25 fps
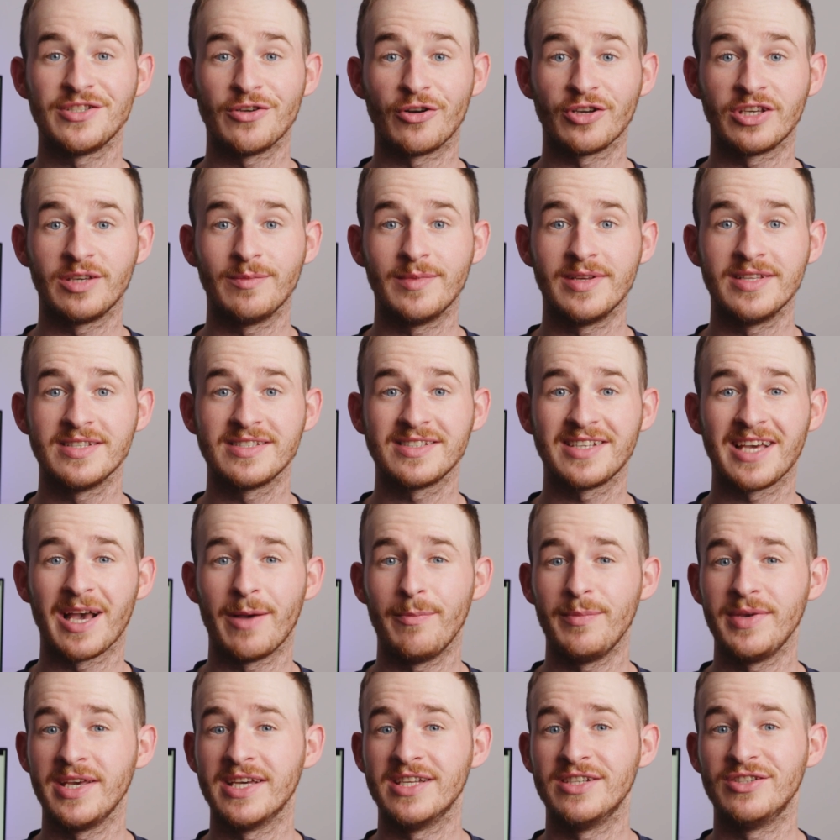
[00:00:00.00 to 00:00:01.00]
documents
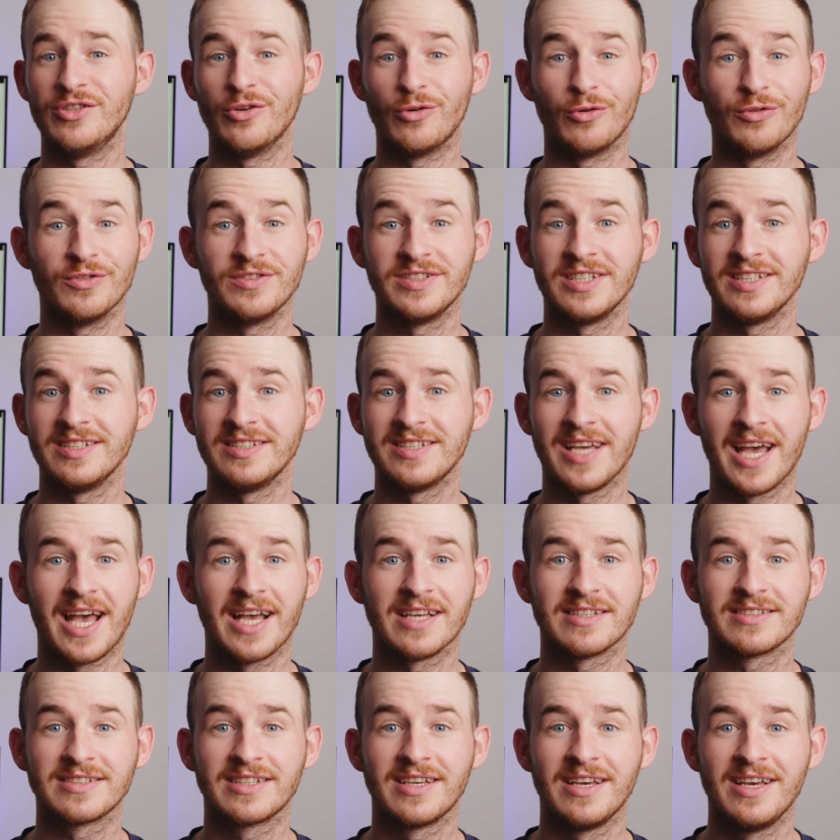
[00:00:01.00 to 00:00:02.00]
can be a daunting
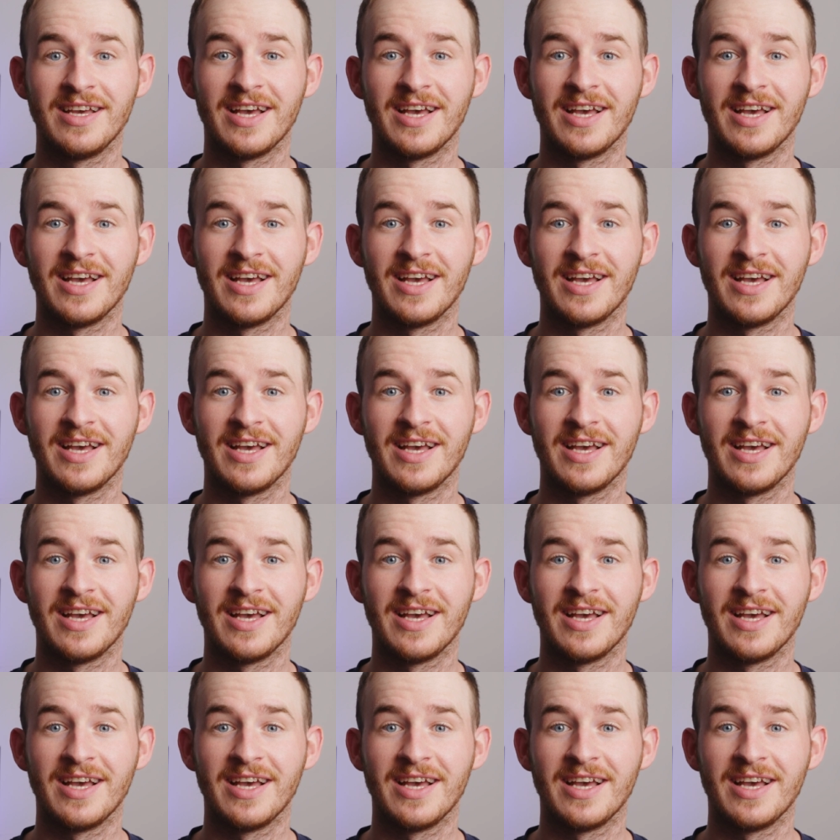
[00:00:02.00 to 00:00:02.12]
task,